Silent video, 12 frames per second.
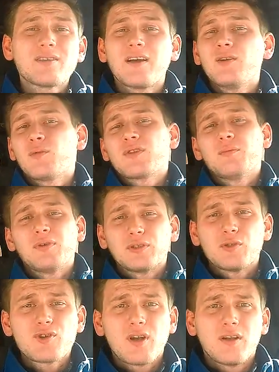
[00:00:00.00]
I don't want the
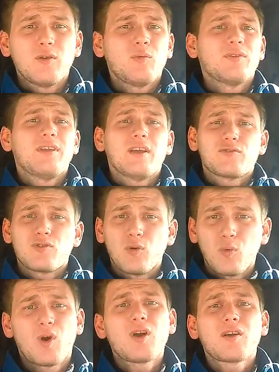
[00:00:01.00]
pollution. I don't want the extra
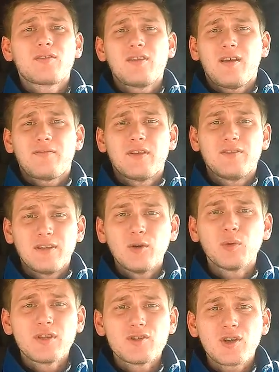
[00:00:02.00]
work to have to deal
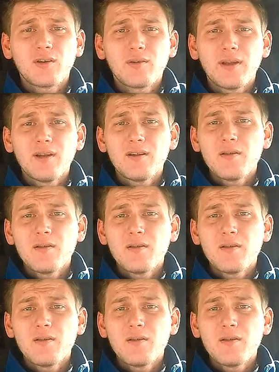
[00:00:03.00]
with the generator.